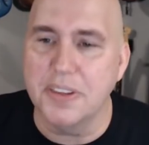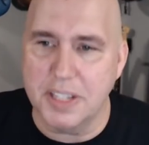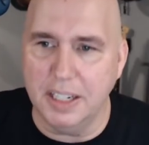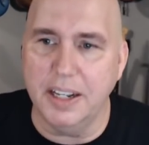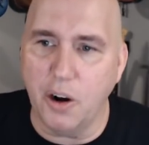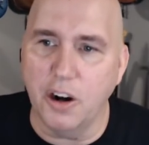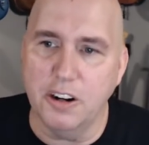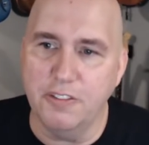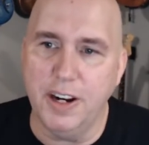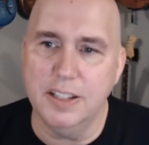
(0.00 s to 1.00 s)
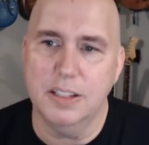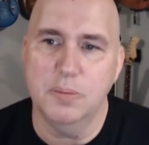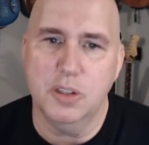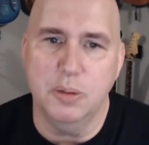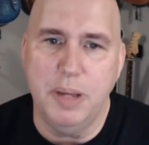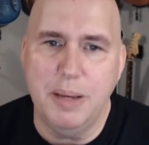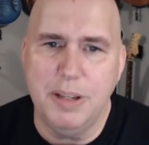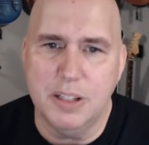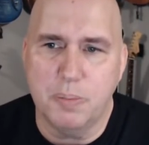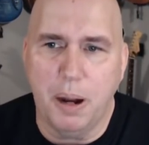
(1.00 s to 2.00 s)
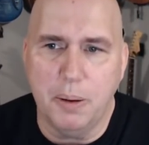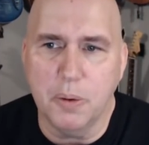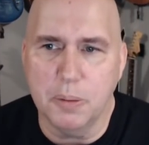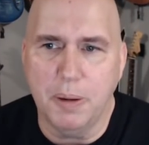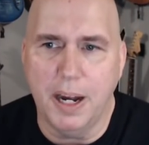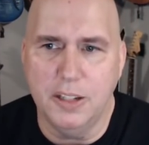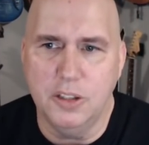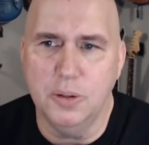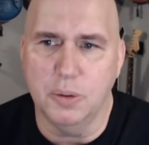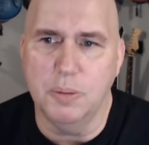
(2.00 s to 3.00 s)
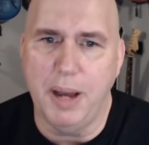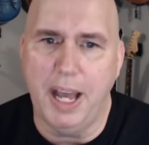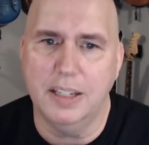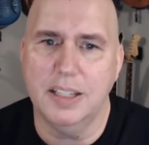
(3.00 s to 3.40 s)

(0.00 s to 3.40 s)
It's going to get harder to find some, so maybe it's probably worth buying two or three packs.